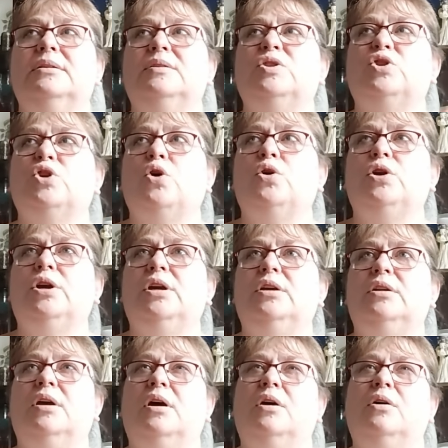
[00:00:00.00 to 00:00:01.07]

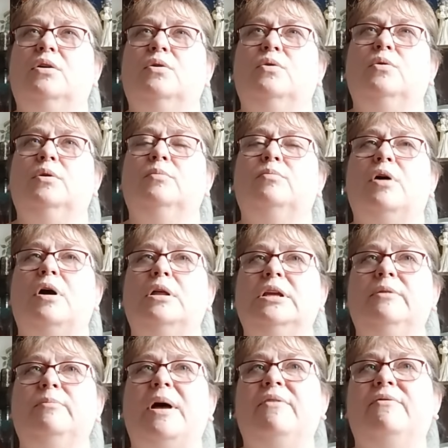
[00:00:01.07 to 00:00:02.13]
started, oh, probably
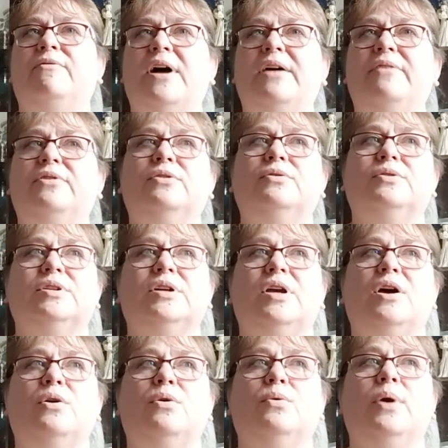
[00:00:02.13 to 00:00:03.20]
about five years
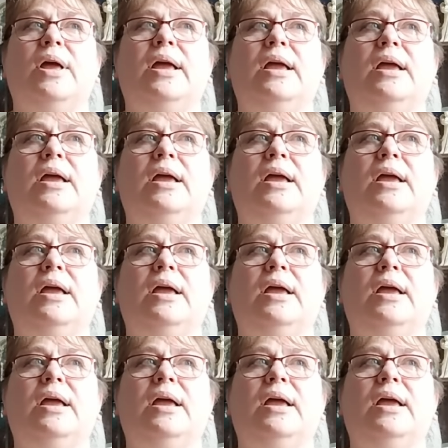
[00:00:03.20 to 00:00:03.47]
ago,